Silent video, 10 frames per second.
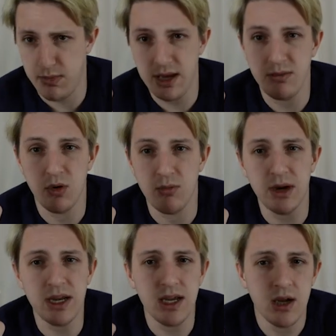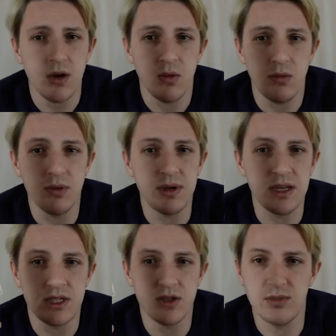any more money would
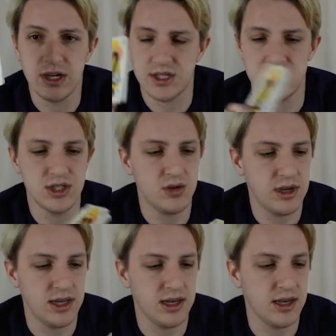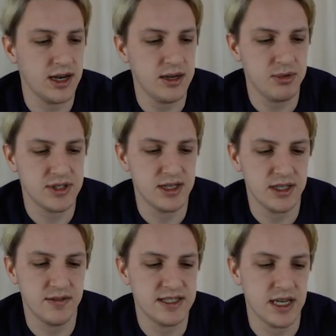be too much since you can get 90%
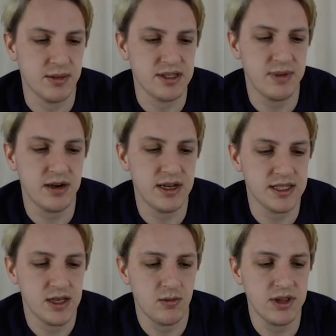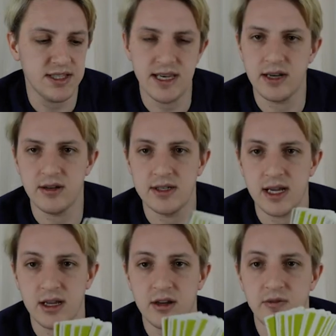of the same experience with a standard
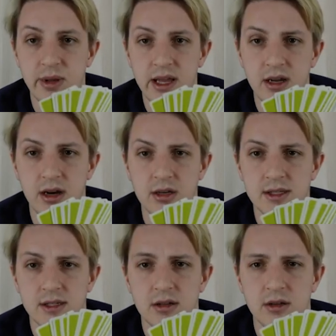deck of playing cards.